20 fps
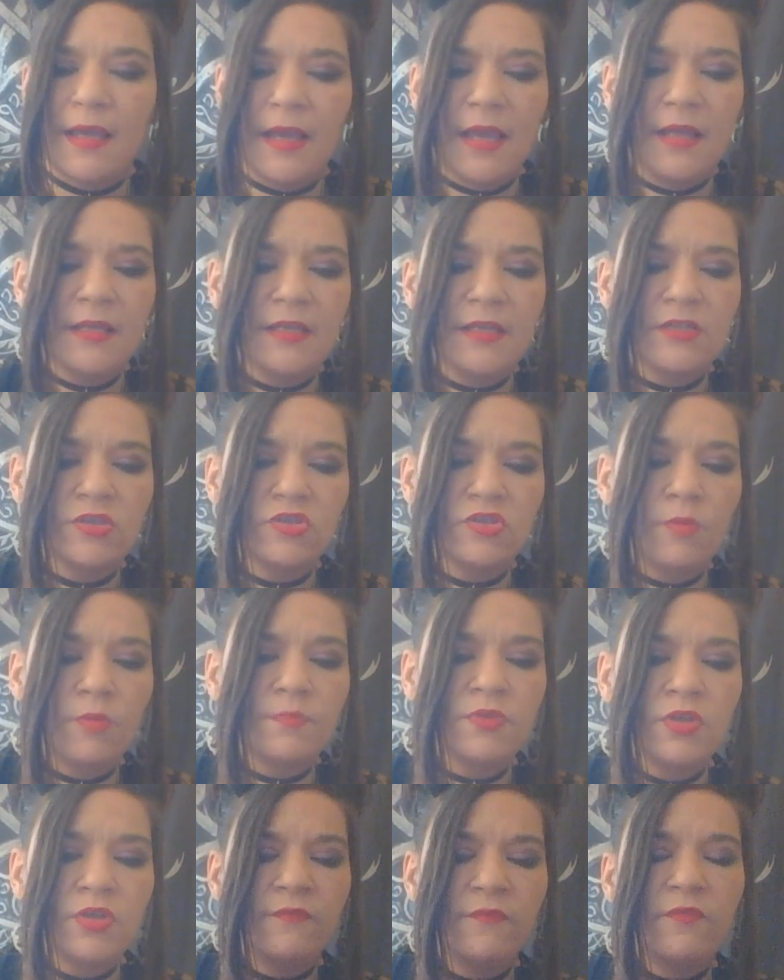and it
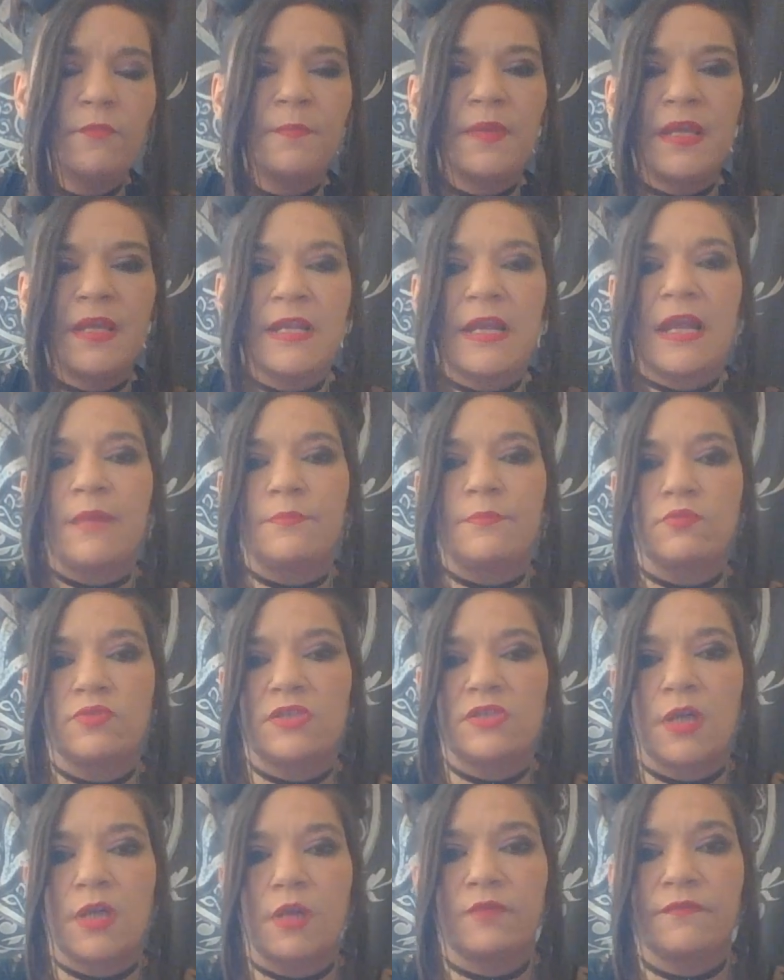stops you from being able
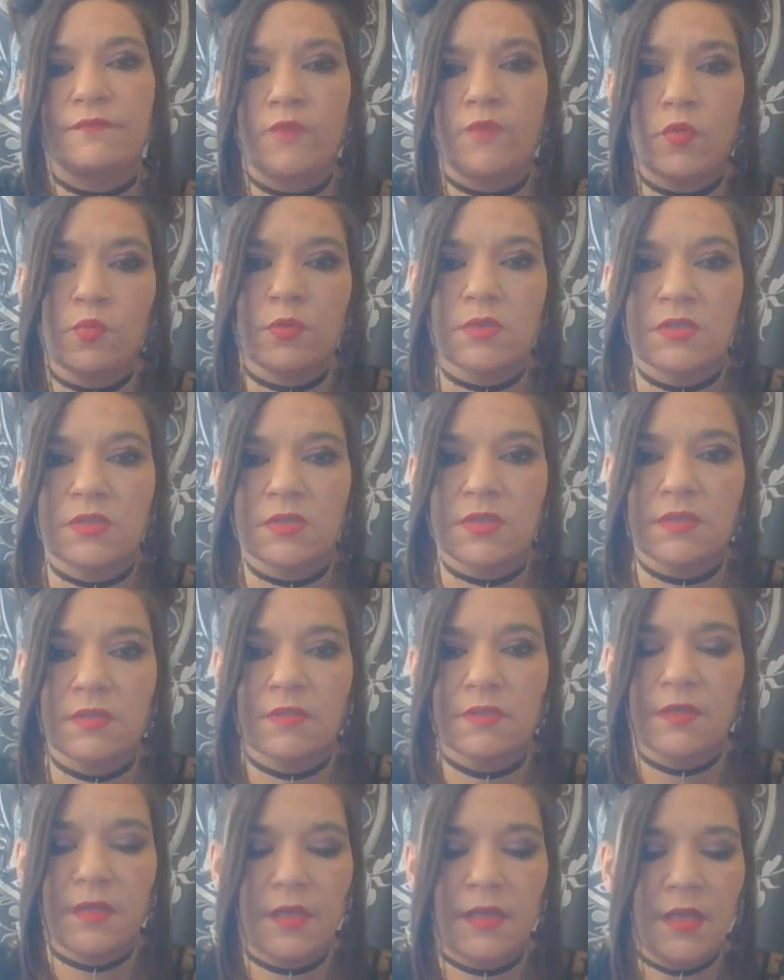to go forward.
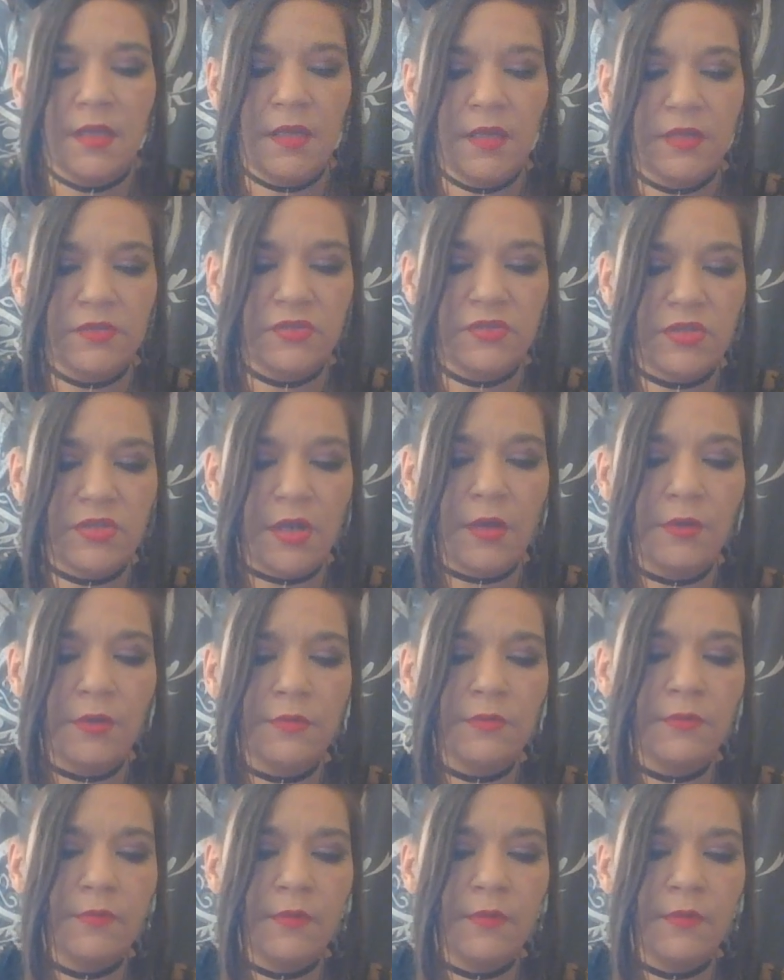So,